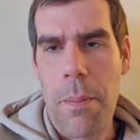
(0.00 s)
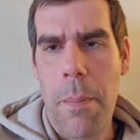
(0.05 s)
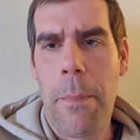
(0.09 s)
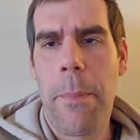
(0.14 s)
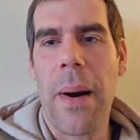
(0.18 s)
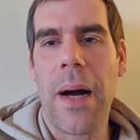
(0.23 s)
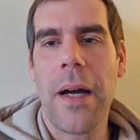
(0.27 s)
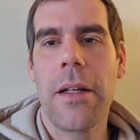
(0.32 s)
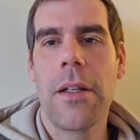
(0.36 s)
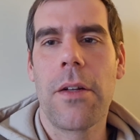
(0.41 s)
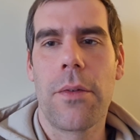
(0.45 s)

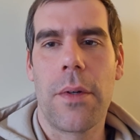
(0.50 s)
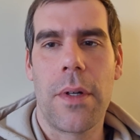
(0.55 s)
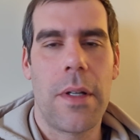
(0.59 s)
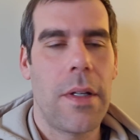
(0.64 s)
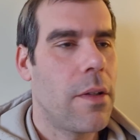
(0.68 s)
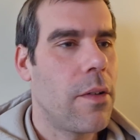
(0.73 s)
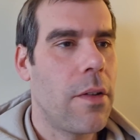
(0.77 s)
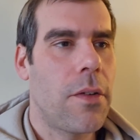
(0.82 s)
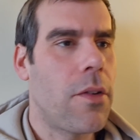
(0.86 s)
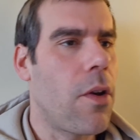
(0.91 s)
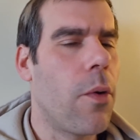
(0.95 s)
Binary.
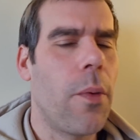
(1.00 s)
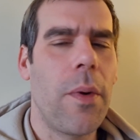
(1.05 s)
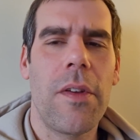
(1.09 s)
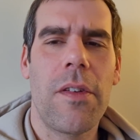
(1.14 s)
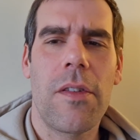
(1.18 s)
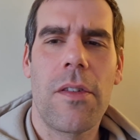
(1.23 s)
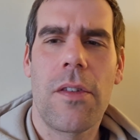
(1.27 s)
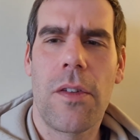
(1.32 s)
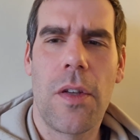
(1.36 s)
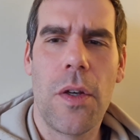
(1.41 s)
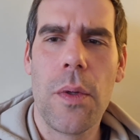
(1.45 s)
There's
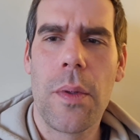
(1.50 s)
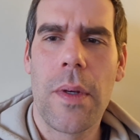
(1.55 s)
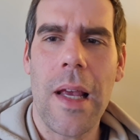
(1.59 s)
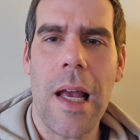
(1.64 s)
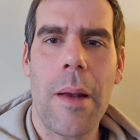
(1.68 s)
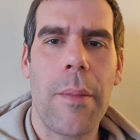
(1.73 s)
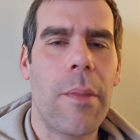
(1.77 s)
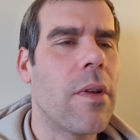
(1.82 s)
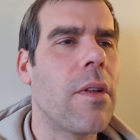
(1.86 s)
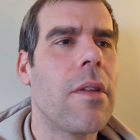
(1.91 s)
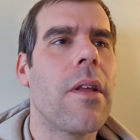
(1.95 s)
always two
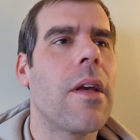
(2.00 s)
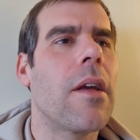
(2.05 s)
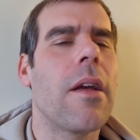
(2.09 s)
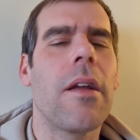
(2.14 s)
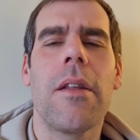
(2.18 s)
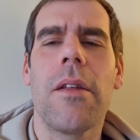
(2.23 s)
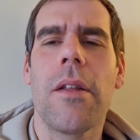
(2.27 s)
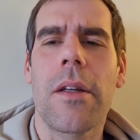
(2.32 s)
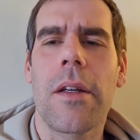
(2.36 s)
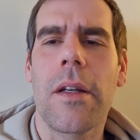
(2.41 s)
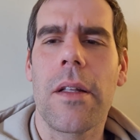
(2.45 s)
camps. And
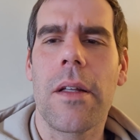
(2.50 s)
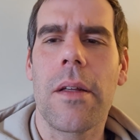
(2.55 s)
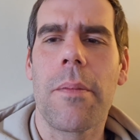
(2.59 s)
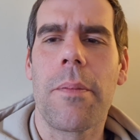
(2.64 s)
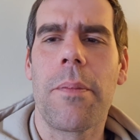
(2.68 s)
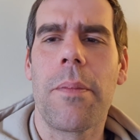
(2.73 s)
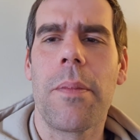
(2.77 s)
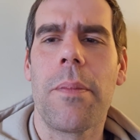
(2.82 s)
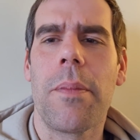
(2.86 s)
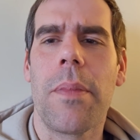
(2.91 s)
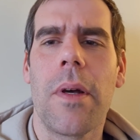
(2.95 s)
look at
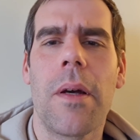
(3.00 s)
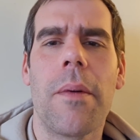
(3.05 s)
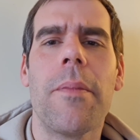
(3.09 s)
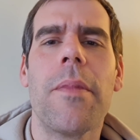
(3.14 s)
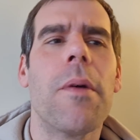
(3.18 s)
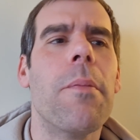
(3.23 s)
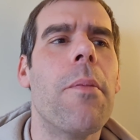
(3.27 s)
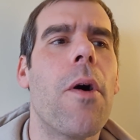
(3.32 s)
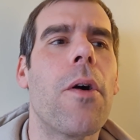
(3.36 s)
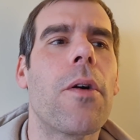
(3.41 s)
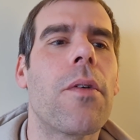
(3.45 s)

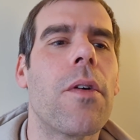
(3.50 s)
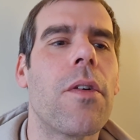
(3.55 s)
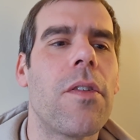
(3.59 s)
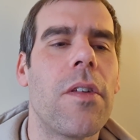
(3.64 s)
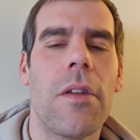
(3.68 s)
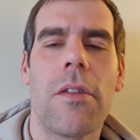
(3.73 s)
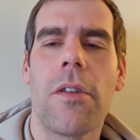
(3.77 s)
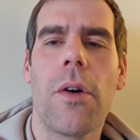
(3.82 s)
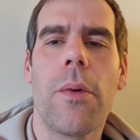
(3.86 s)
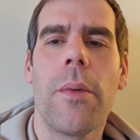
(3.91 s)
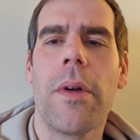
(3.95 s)

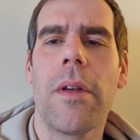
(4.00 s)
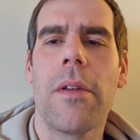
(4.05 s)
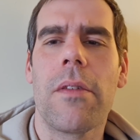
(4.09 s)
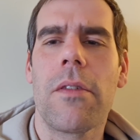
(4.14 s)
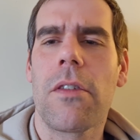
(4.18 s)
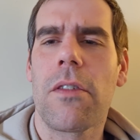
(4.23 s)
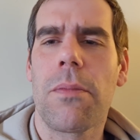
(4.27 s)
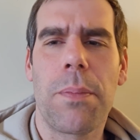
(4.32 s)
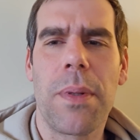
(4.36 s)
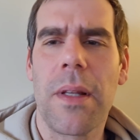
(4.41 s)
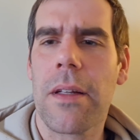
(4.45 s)
democracies, always
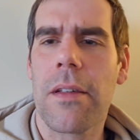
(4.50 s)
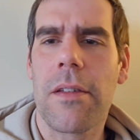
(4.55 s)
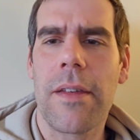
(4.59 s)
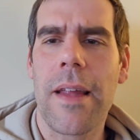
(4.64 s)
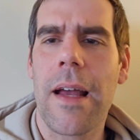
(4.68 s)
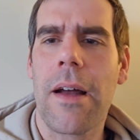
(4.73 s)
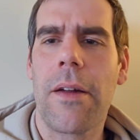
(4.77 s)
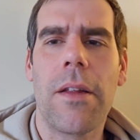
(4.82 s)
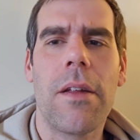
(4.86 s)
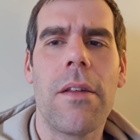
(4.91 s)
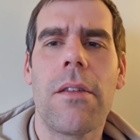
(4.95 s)
splits
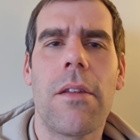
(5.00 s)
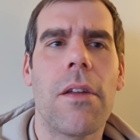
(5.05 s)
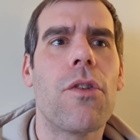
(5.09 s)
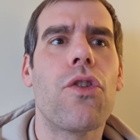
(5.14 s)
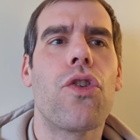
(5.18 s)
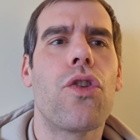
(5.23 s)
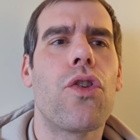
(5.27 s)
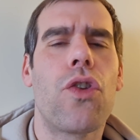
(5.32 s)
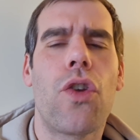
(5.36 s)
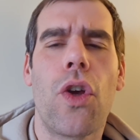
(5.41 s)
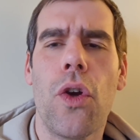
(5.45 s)
down into
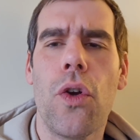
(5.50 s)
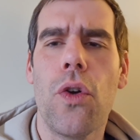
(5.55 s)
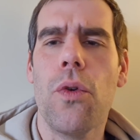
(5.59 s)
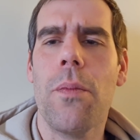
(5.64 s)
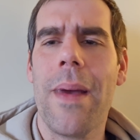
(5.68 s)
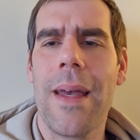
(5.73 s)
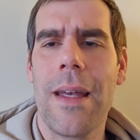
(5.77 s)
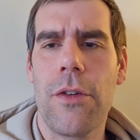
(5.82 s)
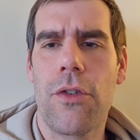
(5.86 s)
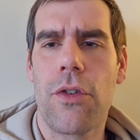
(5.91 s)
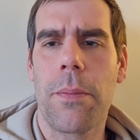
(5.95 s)
two
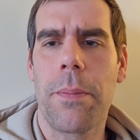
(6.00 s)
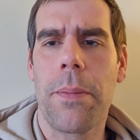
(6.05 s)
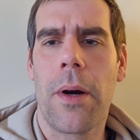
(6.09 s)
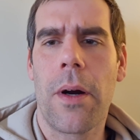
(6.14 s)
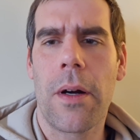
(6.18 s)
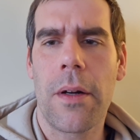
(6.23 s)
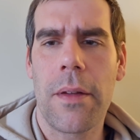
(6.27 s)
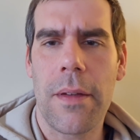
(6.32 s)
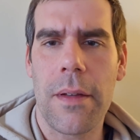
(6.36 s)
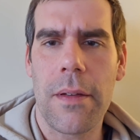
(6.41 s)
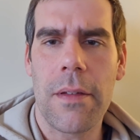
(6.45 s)
major
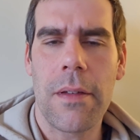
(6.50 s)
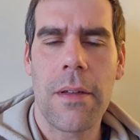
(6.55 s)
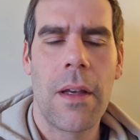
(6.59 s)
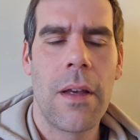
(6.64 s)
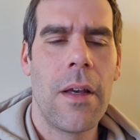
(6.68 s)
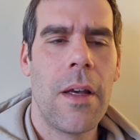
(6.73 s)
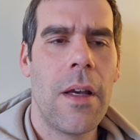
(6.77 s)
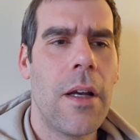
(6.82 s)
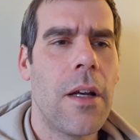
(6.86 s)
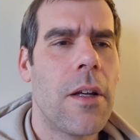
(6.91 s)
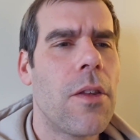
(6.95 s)
parties.
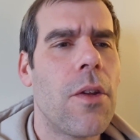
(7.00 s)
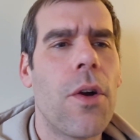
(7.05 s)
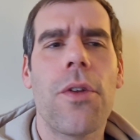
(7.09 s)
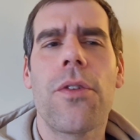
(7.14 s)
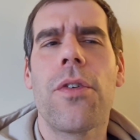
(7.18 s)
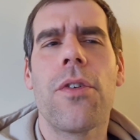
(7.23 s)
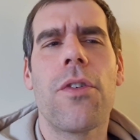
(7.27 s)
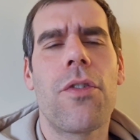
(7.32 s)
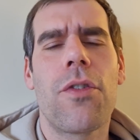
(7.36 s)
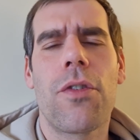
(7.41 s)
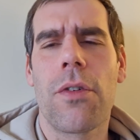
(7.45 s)
Not
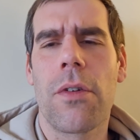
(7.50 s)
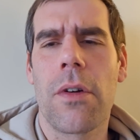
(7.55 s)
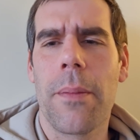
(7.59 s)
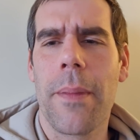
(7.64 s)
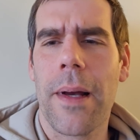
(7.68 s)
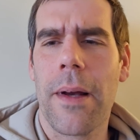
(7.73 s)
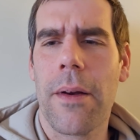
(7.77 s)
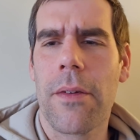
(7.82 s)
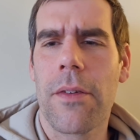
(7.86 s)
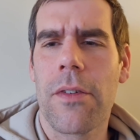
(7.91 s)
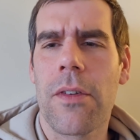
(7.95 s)
too sure
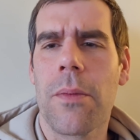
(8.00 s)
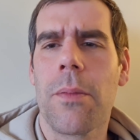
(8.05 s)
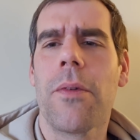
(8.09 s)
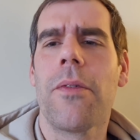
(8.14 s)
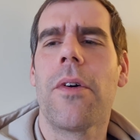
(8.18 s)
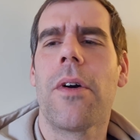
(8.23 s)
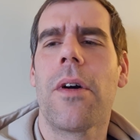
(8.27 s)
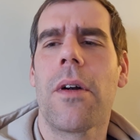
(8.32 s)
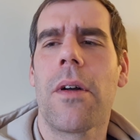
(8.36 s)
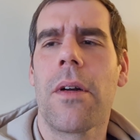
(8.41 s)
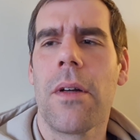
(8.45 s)
about some of
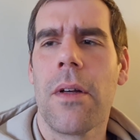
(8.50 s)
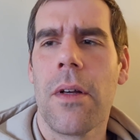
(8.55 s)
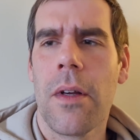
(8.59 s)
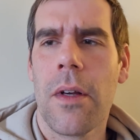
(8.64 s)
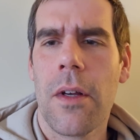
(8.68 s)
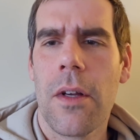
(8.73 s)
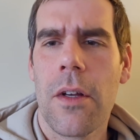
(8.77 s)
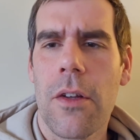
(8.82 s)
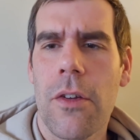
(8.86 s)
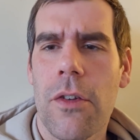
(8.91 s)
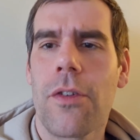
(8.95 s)
our
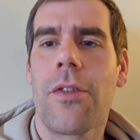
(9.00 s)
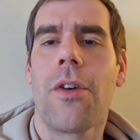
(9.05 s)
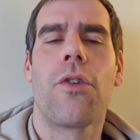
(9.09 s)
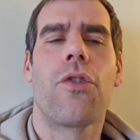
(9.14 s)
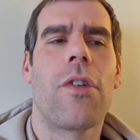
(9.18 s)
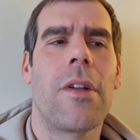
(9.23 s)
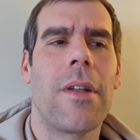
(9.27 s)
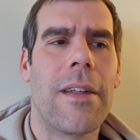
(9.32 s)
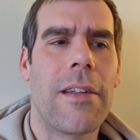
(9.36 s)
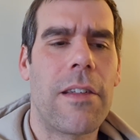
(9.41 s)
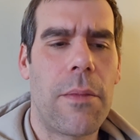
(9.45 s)

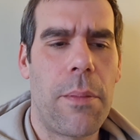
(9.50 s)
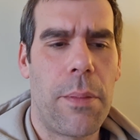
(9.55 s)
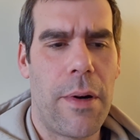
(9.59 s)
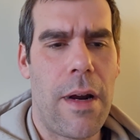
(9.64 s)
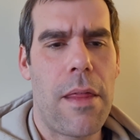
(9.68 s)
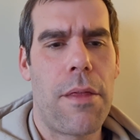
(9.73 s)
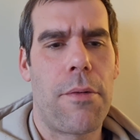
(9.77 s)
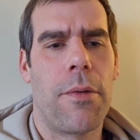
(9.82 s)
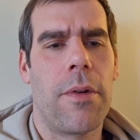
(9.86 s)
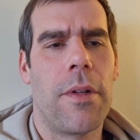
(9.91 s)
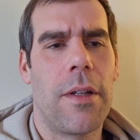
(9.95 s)
socialist
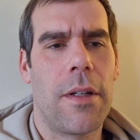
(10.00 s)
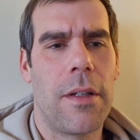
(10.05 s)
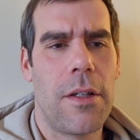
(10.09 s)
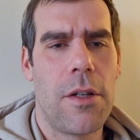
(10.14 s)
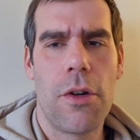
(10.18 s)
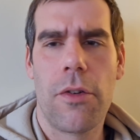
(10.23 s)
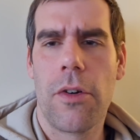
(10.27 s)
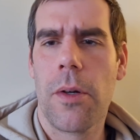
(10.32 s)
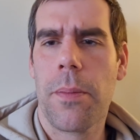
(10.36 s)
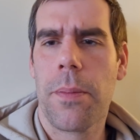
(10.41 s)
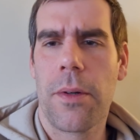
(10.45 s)
brethren in
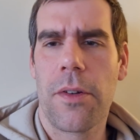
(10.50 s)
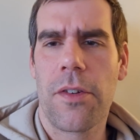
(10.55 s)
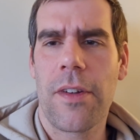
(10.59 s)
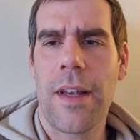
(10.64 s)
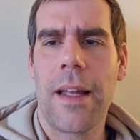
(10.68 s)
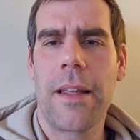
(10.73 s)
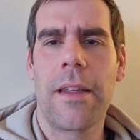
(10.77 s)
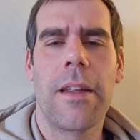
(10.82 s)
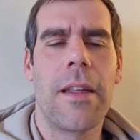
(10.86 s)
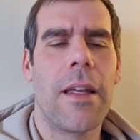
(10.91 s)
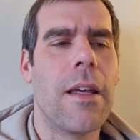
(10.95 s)
Europe or
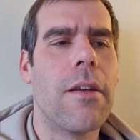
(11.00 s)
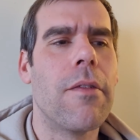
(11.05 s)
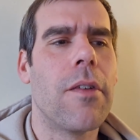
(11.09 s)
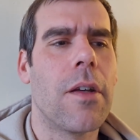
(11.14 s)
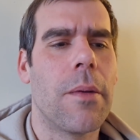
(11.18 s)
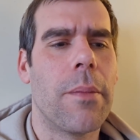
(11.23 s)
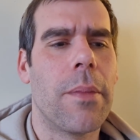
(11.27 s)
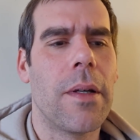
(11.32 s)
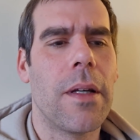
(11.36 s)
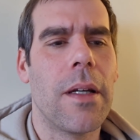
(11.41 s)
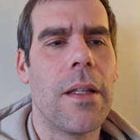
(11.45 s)

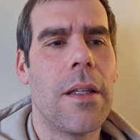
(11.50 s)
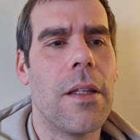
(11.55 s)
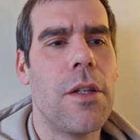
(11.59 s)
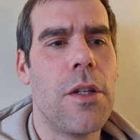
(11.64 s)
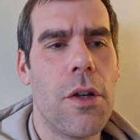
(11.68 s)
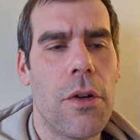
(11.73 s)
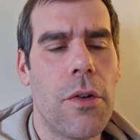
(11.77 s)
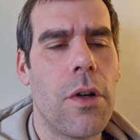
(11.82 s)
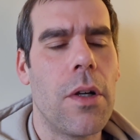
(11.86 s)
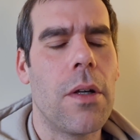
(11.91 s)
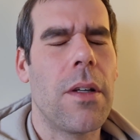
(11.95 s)
Scandinavia, but in
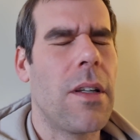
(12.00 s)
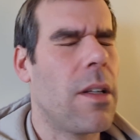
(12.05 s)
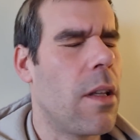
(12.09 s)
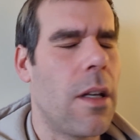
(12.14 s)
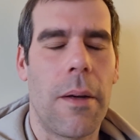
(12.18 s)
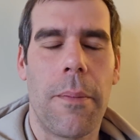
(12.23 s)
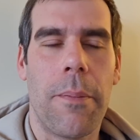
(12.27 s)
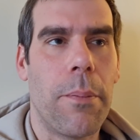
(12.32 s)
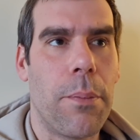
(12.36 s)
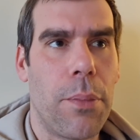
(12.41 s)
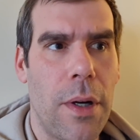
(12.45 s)
Europe,
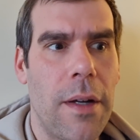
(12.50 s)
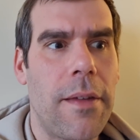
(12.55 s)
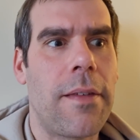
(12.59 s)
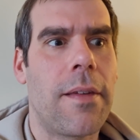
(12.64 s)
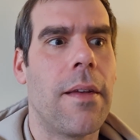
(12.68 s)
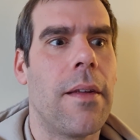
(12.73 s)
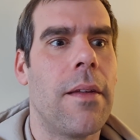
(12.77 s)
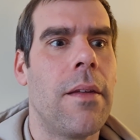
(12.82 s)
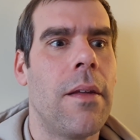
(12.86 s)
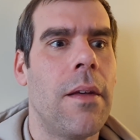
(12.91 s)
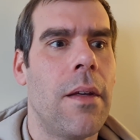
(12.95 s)
in
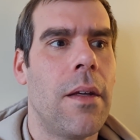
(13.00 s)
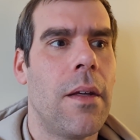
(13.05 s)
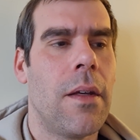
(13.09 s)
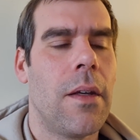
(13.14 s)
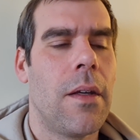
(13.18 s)
Britain